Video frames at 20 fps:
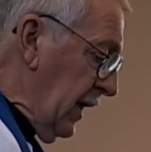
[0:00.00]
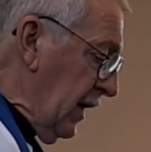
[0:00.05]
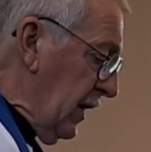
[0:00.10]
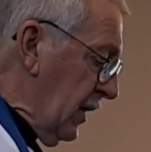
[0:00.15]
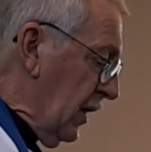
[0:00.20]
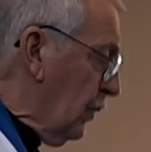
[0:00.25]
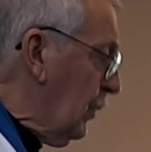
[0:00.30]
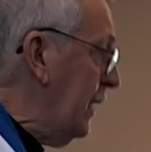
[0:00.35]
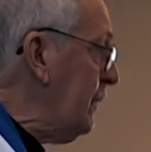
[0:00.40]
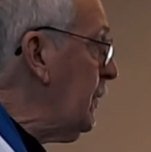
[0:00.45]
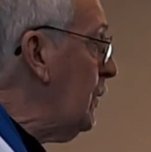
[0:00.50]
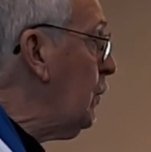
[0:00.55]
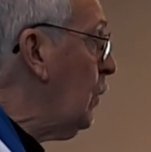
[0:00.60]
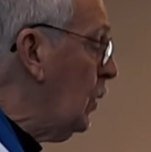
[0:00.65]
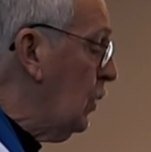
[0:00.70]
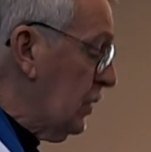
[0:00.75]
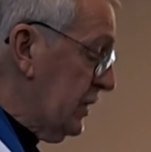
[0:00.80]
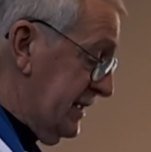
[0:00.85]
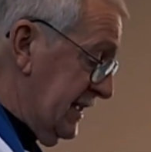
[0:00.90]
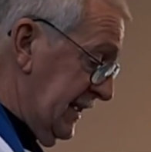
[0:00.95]
Or when we
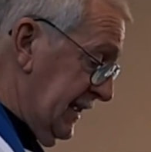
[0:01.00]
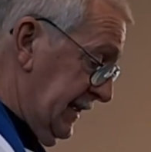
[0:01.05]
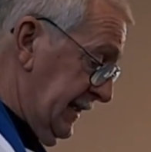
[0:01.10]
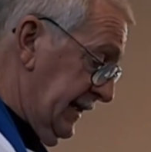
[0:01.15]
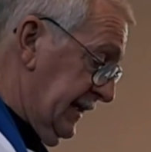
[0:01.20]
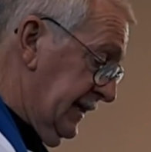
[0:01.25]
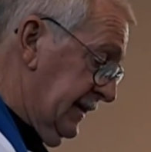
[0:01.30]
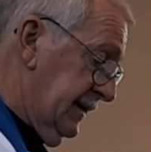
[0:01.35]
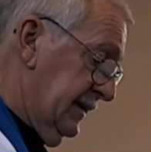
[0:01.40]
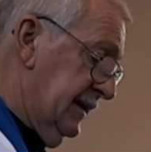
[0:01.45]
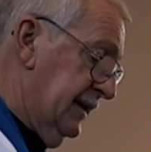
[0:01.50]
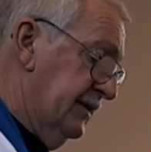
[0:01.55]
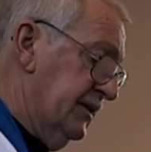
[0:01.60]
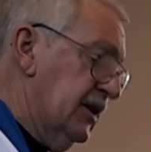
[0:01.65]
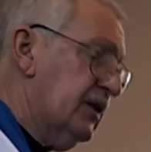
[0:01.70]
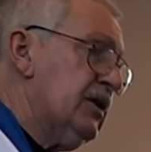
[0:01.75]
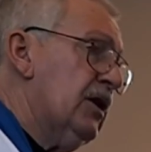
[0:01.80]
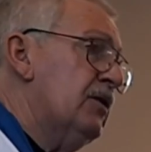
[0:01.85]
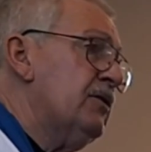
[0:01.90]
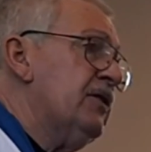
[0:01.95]
walked in and
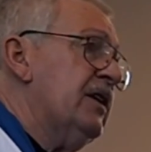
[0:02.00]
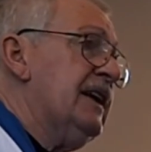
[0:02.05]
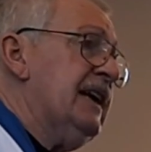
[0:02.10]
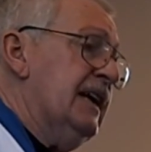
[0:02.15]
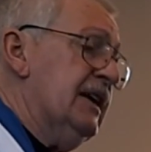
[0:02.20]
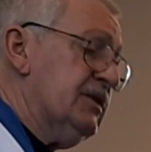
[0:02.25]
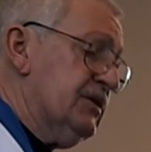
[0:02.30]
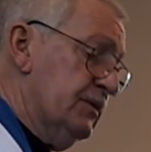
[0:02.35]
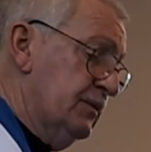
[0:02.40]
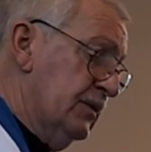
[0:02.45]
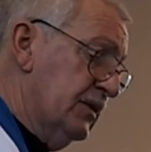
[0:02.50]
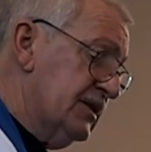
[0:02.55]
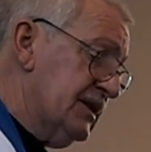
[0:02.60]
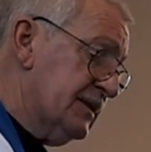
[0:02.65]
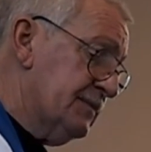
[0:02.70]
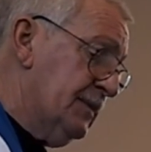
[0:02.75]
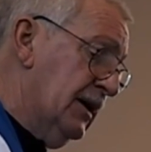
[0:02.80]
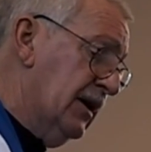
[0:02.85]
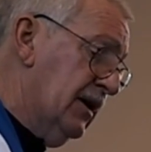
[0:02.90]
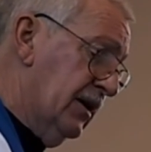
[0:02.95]
the congregation was
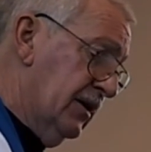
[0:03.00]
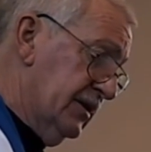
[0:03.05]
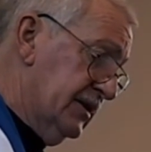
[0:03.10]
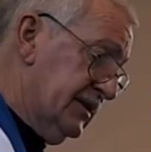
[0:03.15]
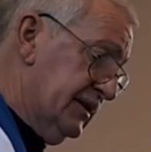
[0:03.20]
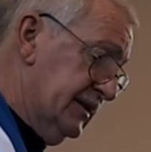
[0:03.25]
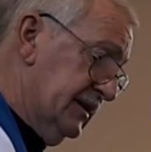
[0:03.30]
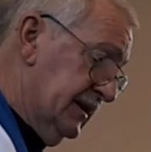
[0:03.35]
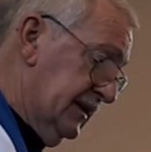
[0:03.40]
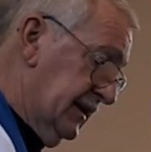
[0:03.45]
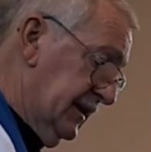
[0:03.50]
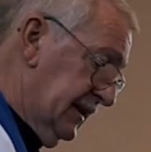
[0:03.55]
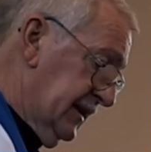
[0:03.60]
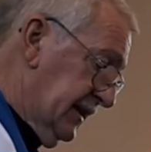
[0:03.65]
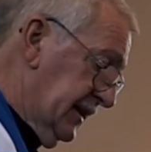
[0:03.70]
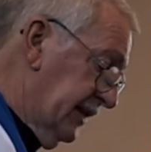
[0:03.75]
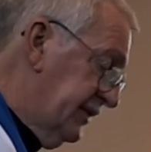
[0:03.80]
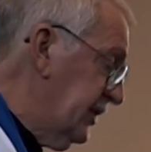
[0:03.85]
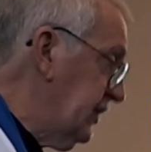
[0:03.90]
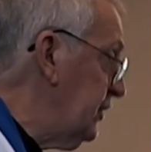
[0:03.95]
sparse
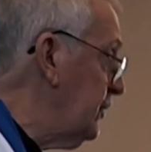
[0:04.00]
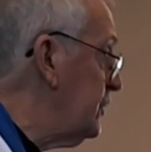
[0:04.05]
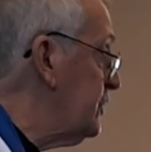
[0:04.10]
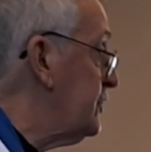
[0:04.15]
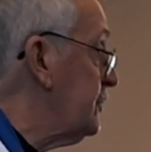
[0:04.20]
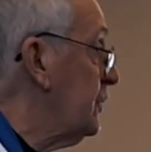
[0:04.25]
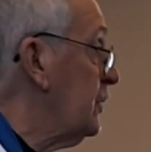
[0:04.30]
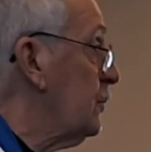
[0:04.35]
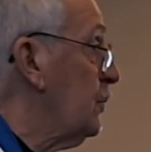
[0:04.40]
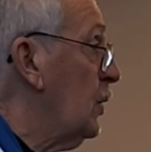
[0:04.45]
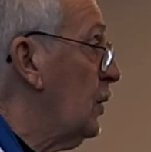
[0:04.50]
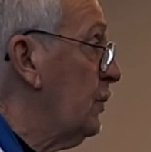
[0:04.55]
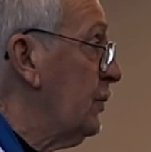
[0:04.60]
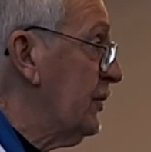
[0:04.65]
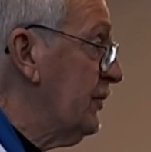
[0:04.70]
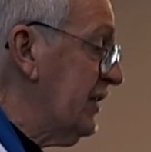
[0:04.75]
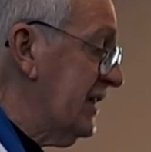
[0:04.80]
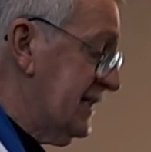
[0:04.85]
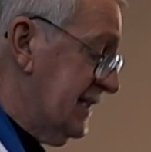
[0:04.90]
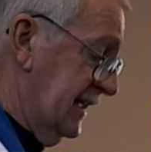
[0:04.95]
and the usual warm
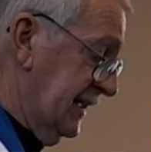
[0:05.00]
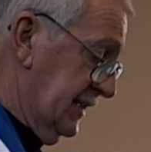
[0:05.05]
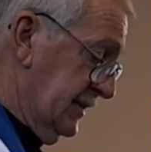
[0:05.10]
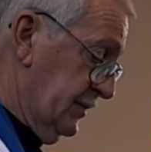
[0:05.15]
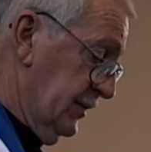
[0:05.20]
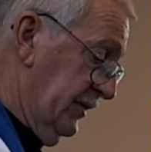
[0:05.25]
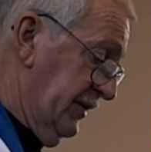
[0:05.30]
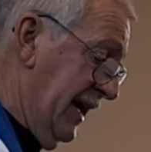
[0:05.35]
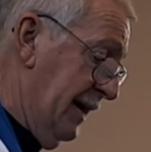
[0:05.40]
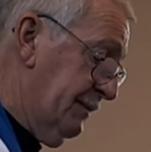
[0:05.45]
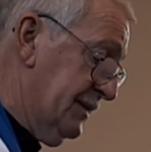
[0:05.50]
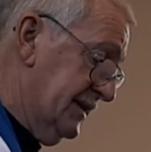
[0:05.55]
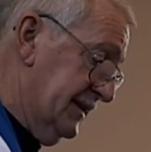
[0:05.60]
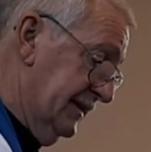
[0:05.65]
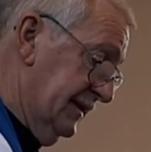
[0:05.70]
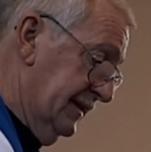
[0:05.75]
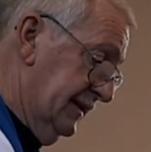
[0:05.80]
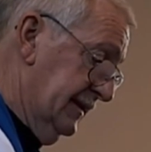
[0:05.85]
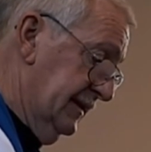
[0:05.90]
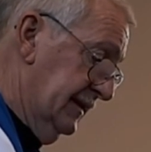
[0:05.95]
greetings were
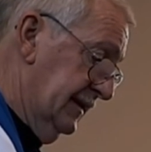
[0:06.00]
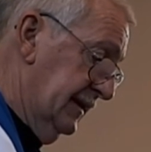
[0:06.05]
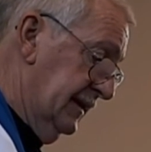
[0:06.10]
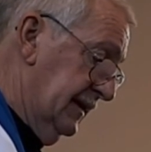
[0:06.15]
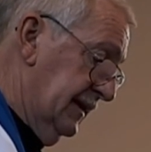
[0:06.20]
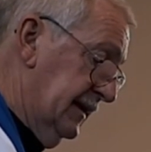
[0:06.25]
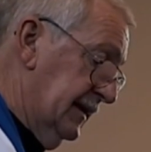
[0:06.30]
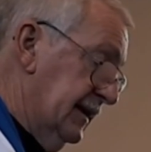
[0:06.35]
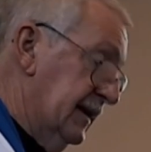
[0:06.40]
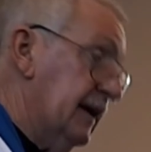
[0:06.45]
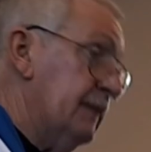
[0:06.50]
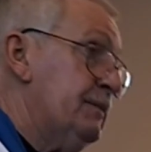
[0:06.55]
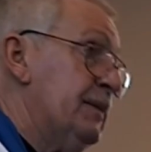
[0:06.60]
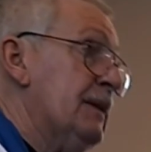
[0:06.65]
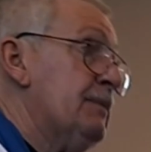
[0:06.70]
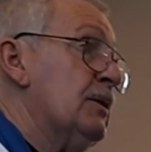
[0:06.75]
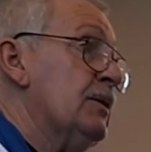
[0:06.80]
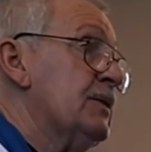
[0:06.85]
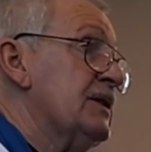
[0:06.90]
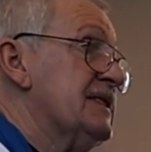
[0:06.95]
absent, and
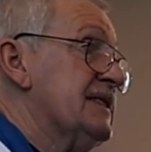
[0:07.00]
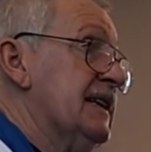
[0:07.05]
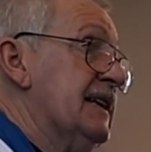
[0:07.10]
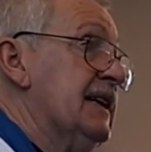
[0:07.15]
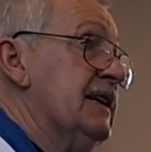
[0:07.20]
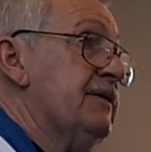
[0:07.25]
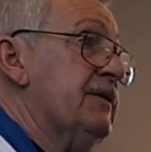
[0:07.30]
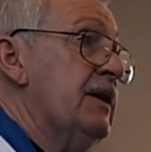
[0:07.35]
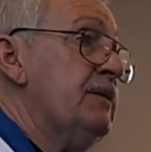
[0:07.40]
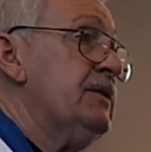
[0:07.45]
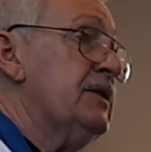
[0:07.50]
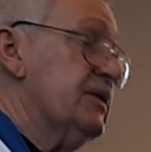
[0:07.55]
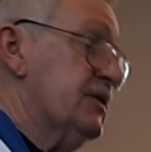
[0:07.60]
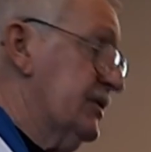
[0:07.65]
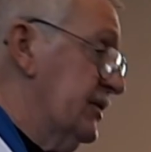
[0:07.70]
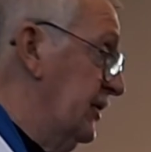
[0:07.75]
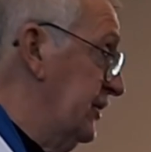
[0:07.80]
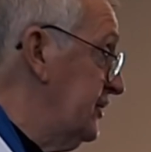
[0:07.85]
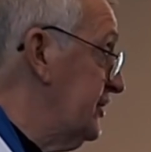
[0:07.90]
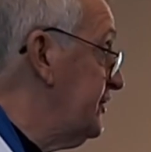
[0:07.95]
people were sitting around the
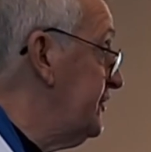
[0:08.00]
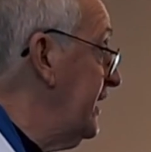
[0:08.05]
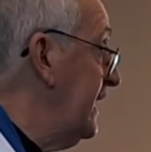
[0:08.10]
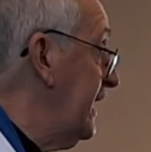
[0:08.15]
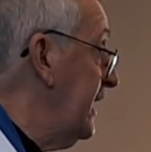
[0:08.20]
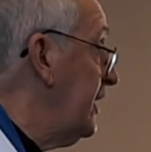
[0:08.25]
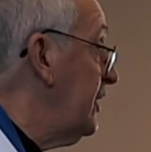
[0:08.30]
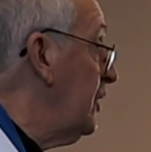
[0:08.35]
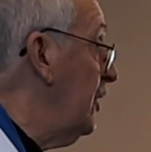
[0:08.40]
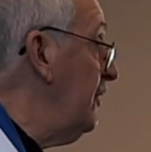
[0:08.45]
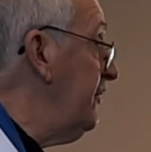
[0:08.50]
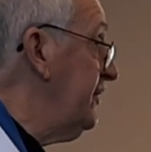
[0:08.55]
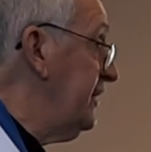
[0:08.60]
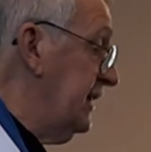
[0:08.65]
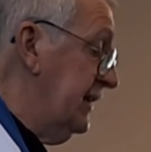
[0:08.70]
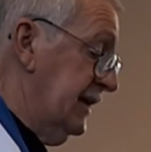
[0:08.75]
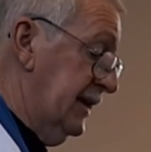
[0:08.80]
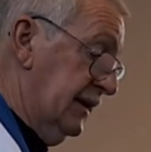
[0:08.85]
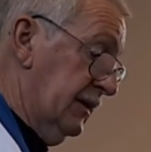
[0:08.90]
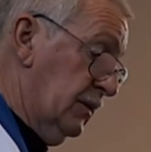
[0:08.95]
church drinking coffee
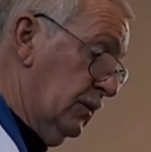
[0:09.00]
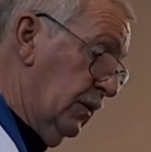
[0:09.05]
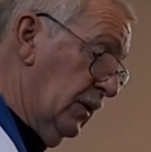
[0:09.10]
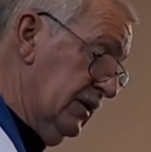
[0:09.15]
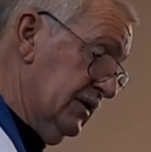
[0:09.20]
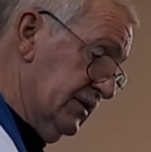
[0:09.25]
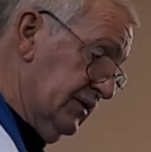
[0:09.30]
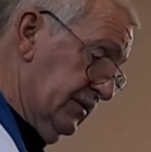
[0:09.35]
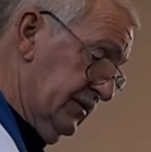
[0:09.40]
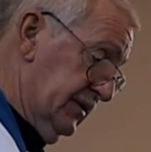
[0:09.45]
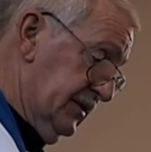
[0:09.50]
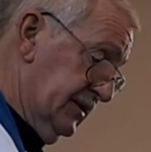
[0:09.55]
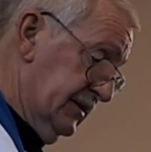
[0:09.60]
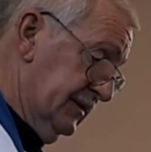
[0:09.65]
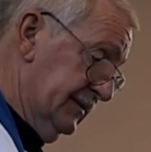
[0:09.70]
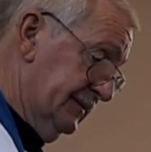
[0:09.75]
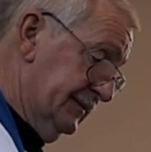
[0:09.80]
and eating croissants.